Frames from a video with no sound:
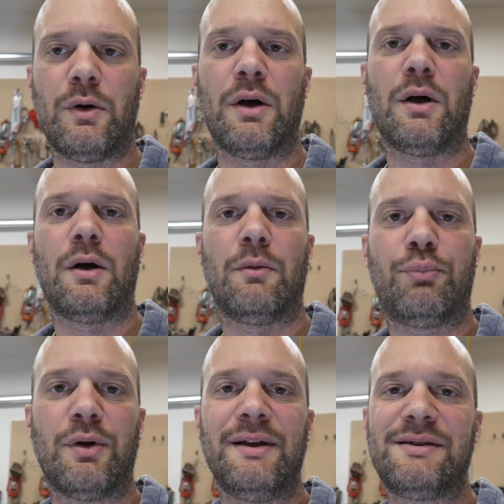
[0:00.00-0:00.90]
Uh,
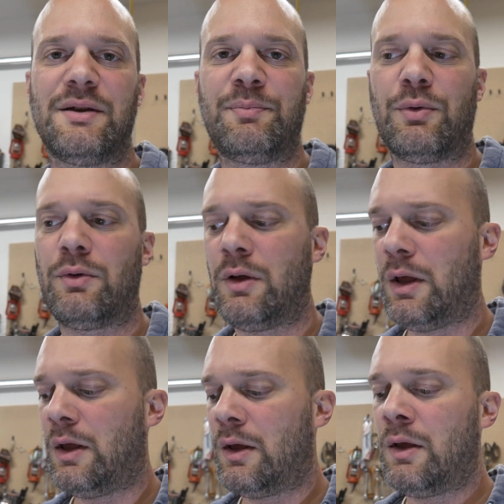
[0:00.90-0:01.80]
pretty simple.
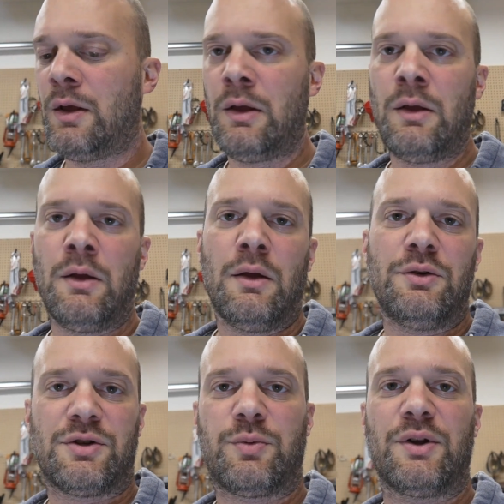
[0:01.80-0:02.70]

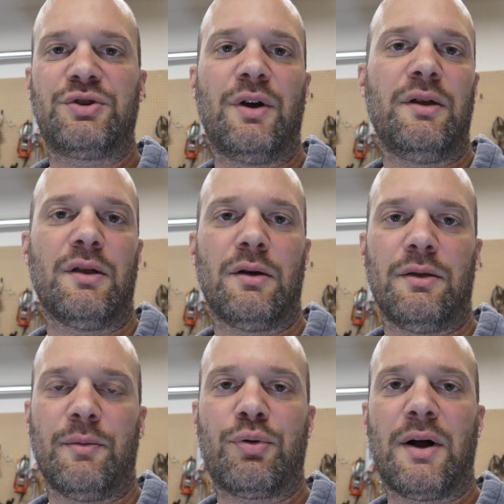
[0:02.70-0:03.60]
Just want to show you
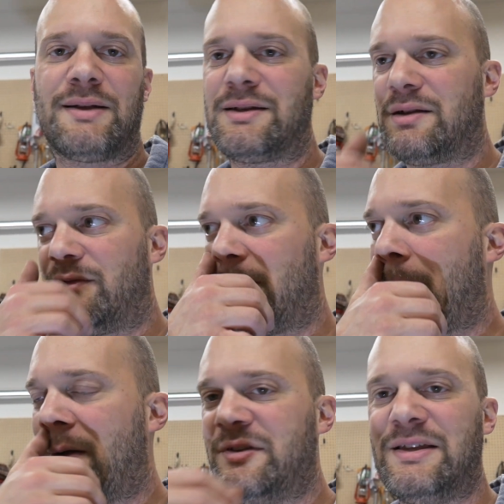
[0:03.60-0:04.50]
the, the process of it.
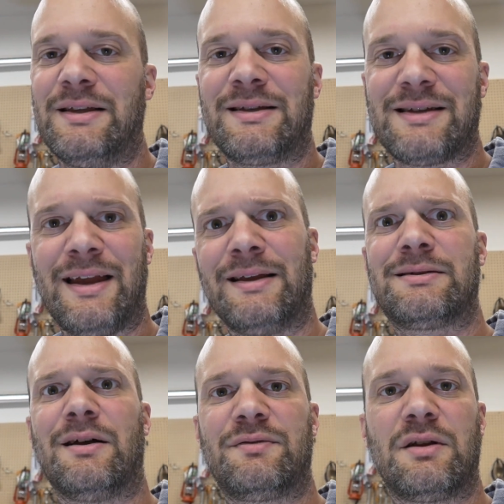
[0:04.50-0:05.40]
Obviously, the exciting
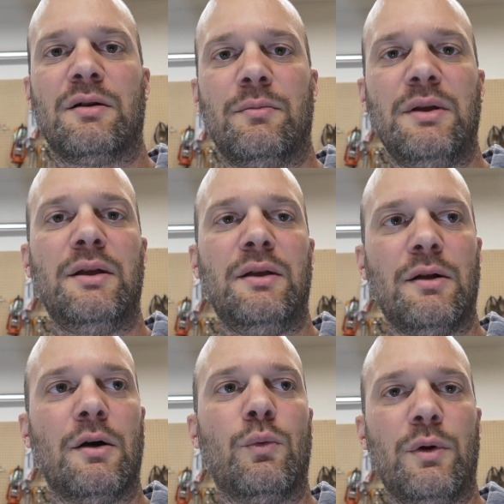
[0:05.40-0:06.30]
stuff is going to be,
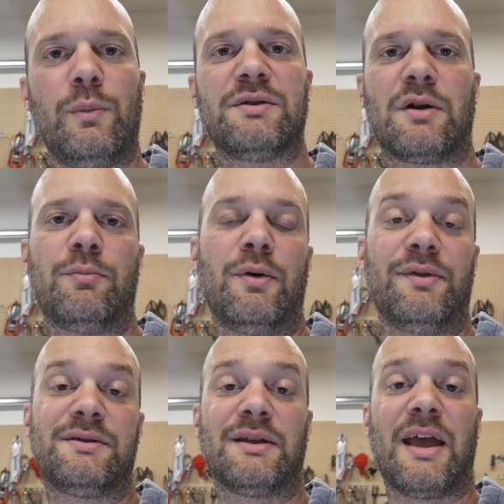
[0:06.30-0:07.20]
you know, when we start
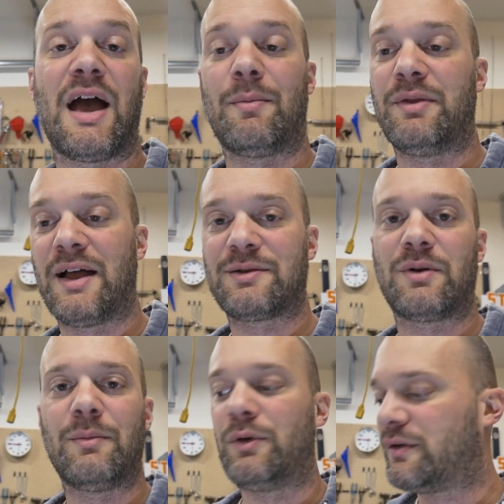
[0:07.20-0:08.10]
putting this in the cabin. That's
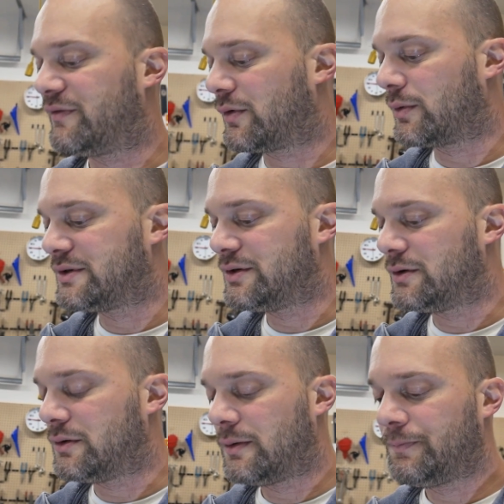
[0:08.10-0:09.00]
what I'm looking forward
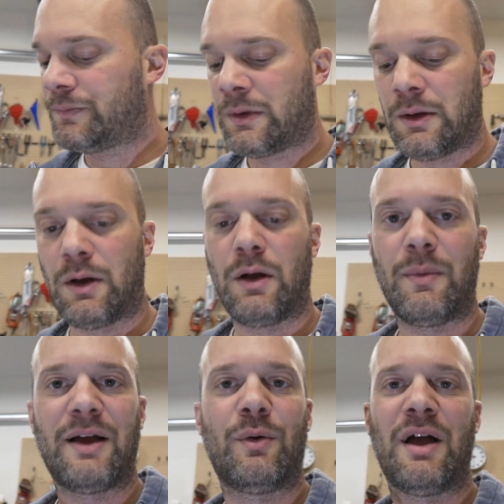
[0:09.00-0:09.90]
to.
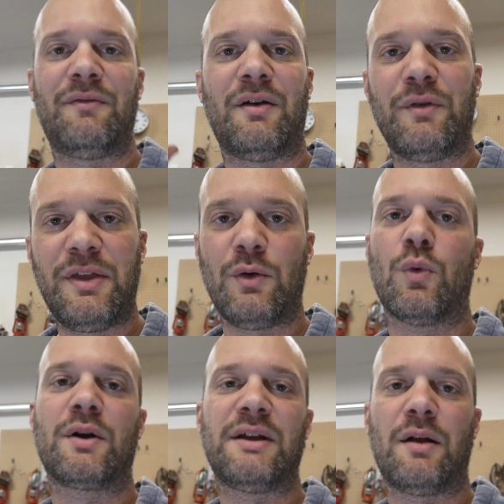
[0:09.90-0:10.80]
Um, I don't have everything
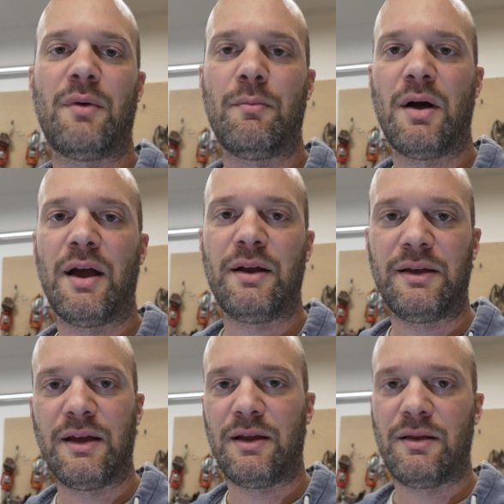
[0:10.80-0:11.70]
worked out in my mind.
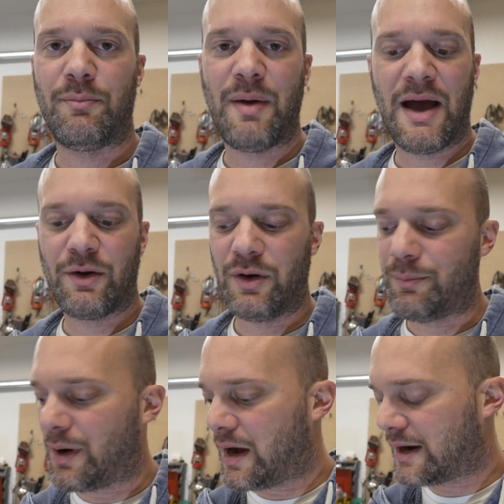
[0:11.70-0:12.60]
Again, the battery
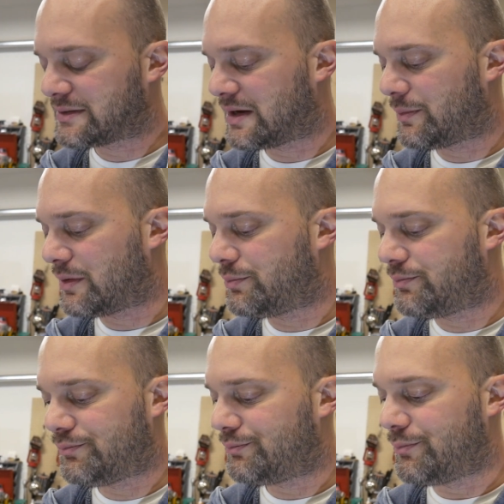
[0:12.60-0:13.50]
box that I'm going
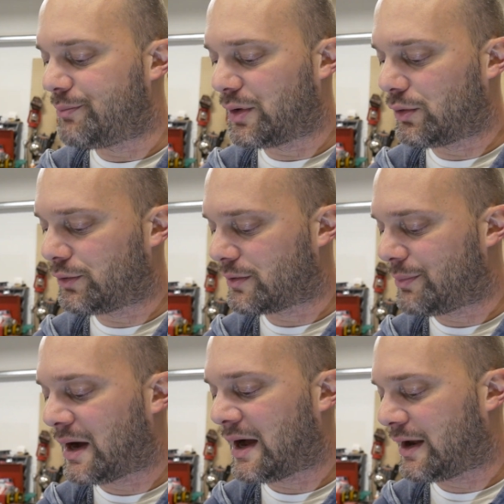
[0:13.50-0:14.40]
to build or
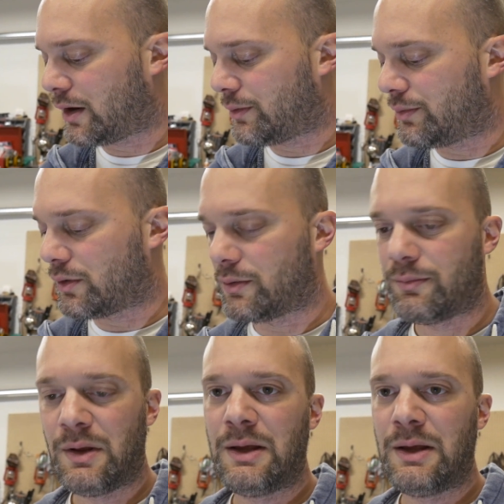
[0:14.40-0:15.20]
buy or, or